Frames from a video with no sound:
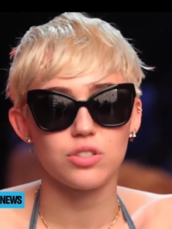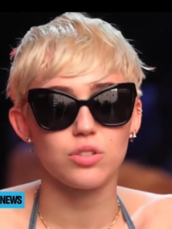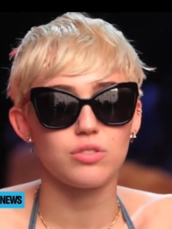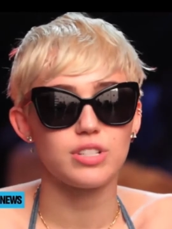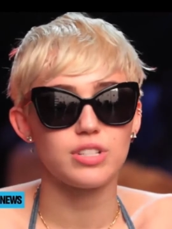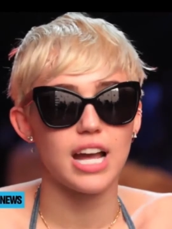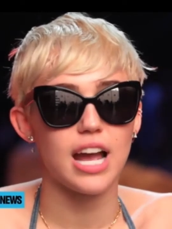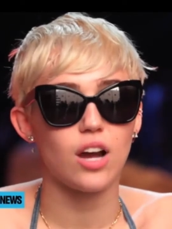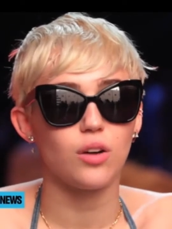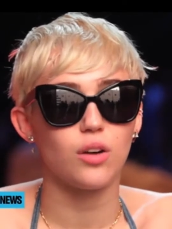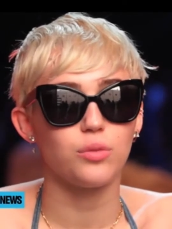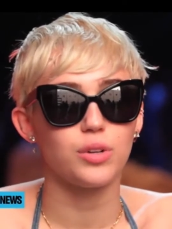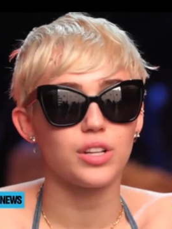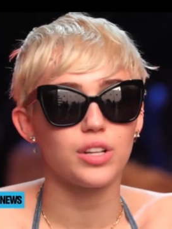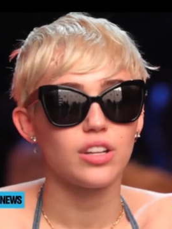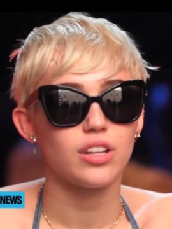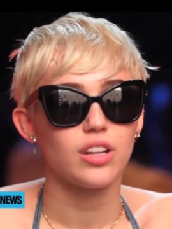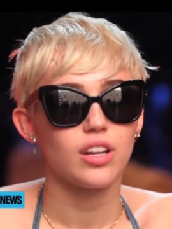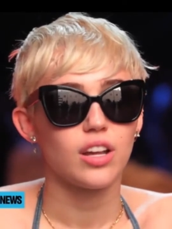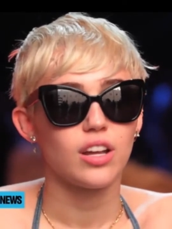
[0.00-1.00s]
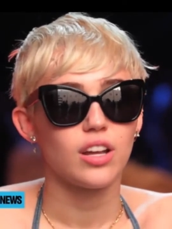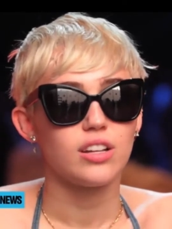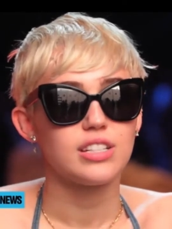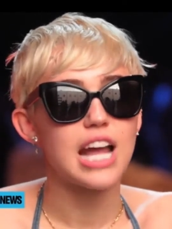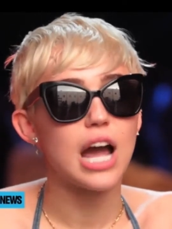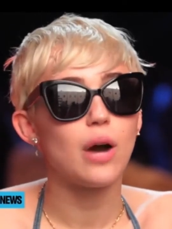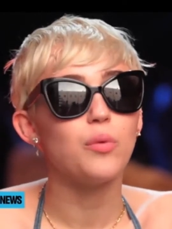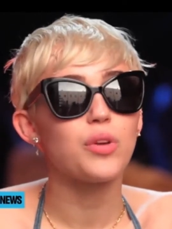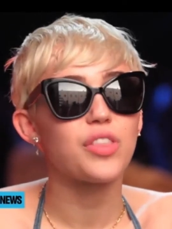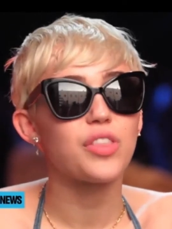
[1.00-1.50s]
you know, so down with
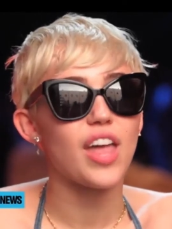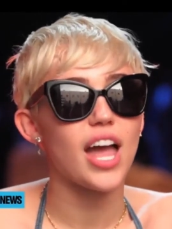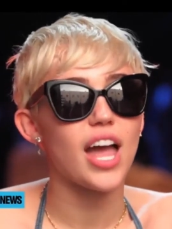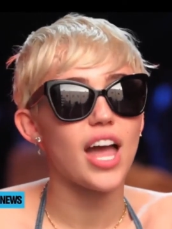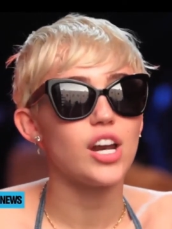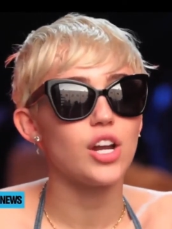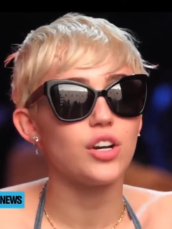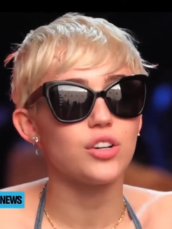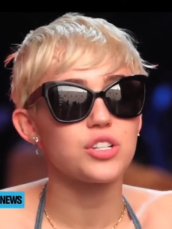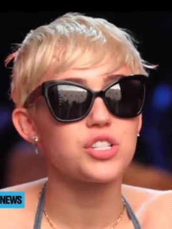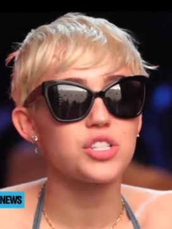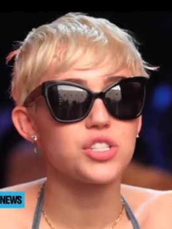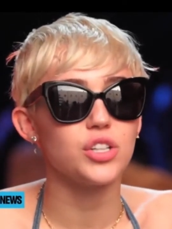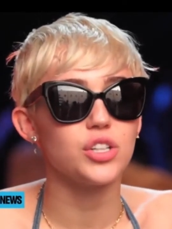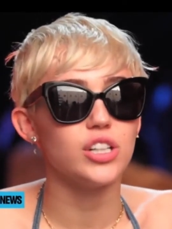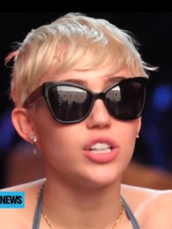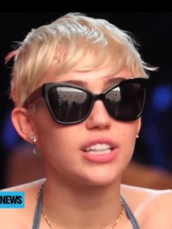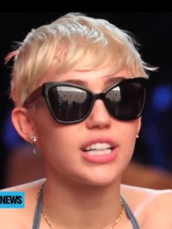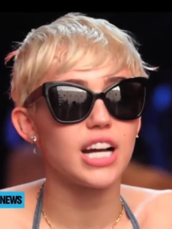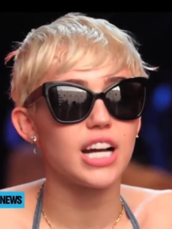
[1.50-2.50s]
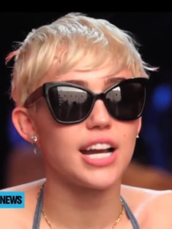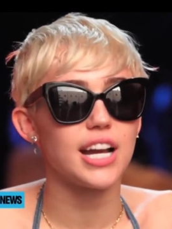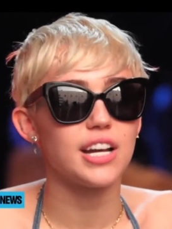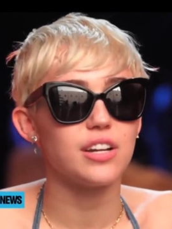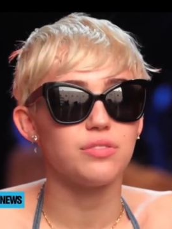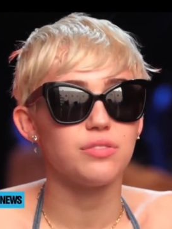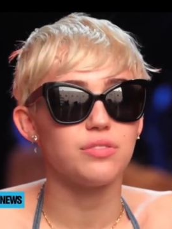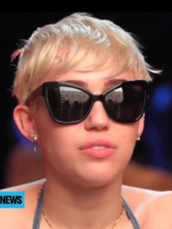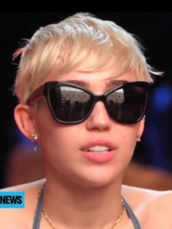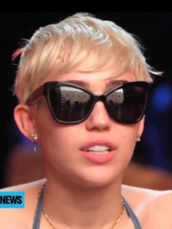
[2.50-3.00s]
that and understood
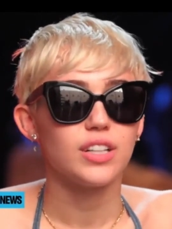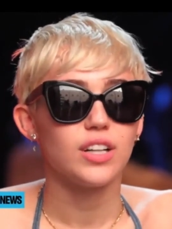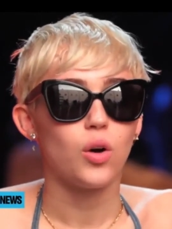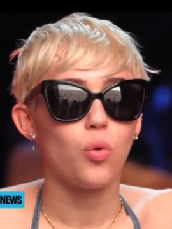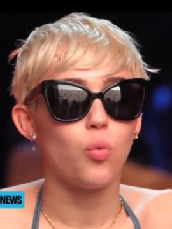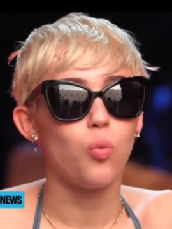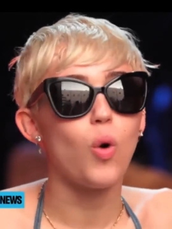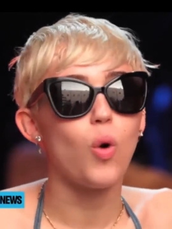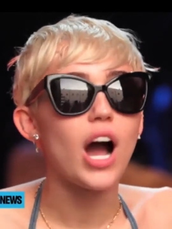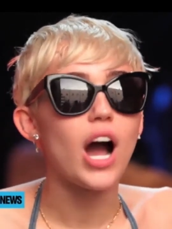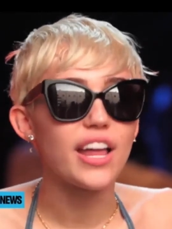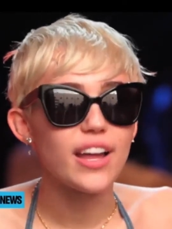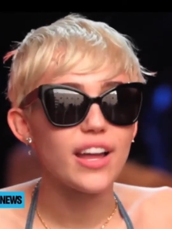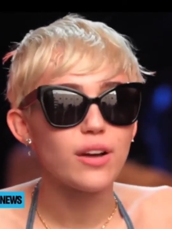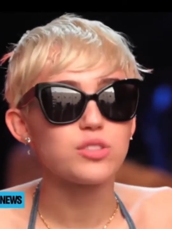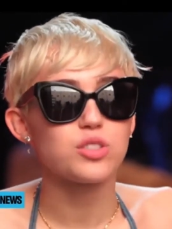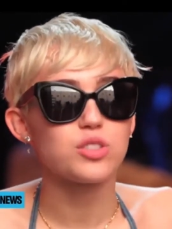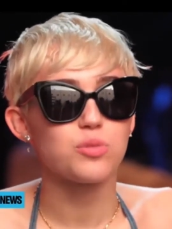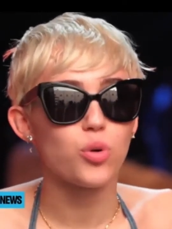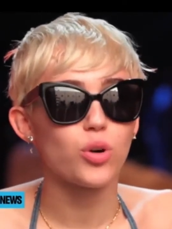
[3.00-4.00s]
kind of why that